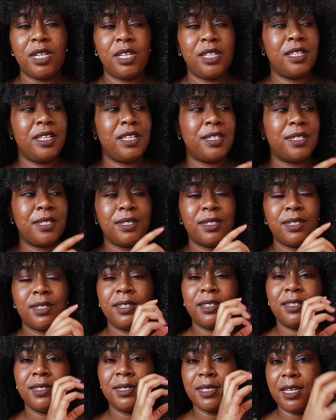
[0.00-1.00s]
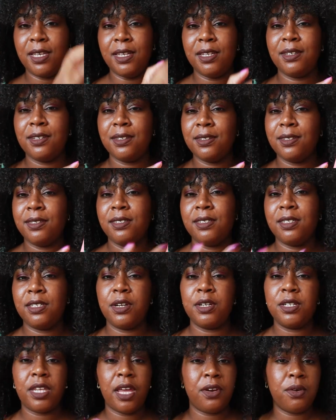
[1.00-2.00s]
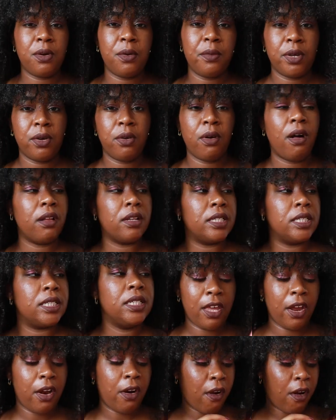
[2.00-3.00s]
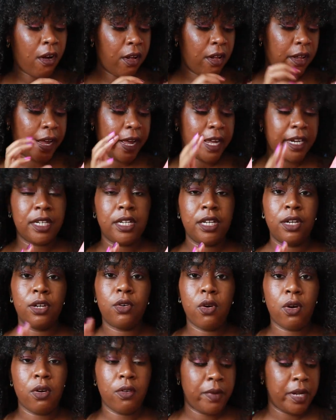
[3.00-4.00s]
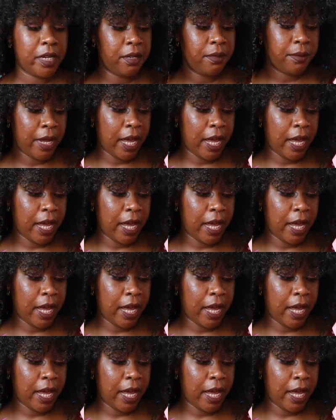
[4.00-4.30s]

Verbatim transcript: in this zine series. I don't know what you call it. They are all edited or written